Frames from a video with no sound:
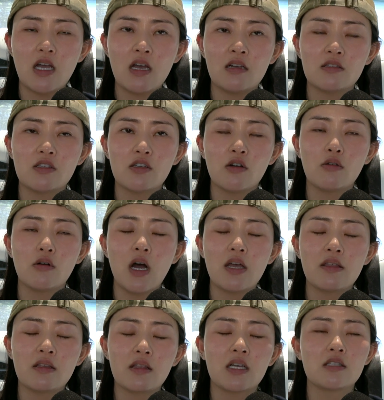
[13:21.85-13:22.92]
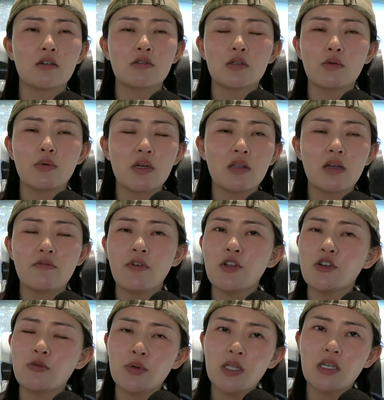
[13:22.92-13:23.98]
And so I think that's also where like
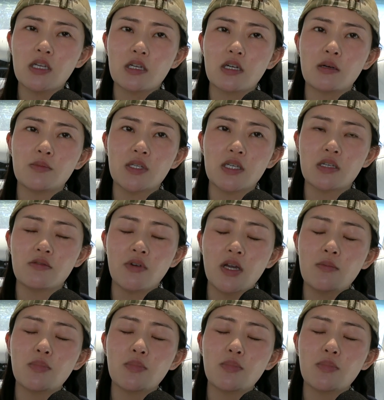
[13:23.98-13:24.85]
vulnerability comes in, right?